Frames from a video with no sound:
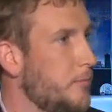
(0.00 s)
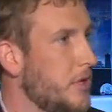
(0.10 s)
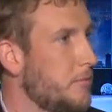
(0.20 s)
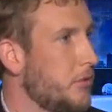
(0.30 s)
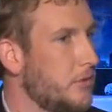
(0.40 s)

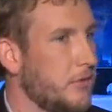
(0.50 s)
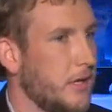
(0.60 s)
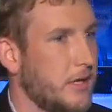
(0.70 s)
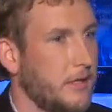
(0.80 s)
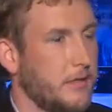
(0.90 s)
people
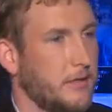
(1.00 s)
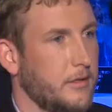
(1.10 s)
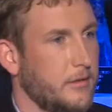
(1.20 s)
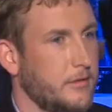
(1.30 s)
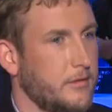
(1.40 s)
and
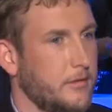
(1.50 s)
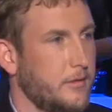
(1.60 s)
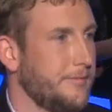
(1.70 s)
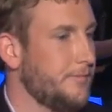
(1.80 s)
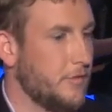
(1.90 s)

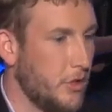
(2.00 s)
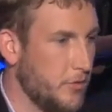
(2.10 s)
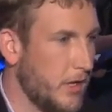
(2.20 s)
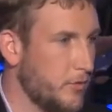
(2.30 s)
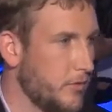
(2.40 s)

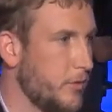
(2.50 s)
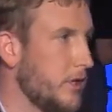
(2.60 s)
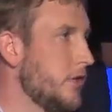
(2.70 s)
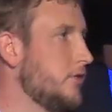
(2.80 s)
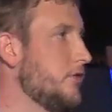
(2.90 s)
donate when we
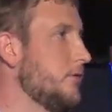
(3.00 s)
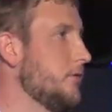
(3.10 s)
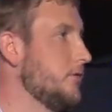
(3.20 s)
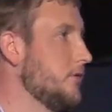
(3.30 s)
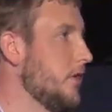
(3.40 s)
need to